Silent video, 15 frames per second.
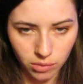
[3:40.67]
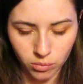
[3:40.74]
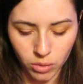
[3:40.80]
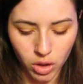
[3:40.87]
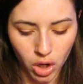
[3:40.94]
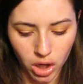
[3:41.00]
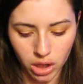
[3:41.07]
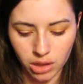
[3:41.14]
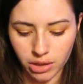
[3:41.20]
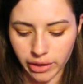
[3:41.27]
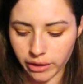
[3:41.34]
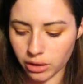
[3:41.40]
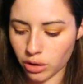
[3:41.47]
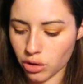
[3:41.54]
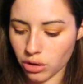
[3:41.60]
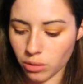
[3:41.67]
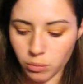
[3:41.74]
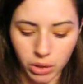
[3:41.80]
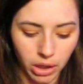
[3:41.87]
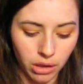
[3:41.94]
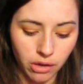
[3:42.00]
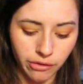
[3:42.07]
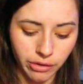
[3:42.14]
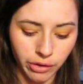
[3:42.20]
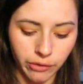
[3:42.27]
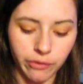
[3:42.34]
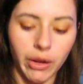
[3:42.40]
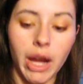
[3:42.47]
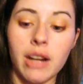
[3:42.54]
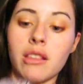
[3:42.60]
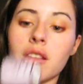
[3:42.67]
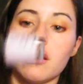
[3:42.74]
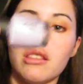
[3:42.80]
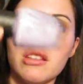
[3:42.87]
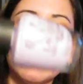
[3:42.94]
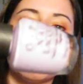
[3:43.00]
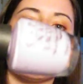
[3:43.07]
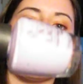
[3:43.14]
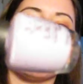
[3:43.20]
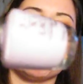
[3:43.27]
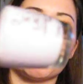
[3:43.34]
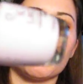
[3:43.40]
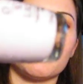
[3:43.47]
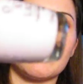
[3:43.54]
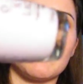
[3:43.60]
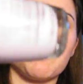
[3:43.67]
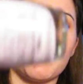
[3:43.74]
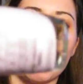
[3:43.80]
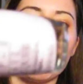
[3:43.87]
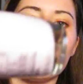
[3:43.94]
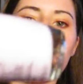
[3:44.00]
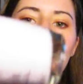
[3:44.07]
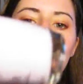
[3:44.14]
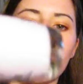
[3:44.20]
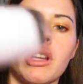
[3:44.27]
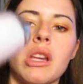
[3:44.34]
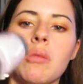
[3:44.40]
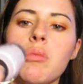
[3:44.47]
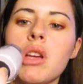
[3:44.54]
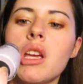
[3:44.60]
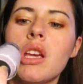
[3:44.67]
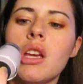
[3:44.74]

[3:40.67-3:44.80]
I'm not exactly sure, but I know for a fact that this one, which is a purple cream,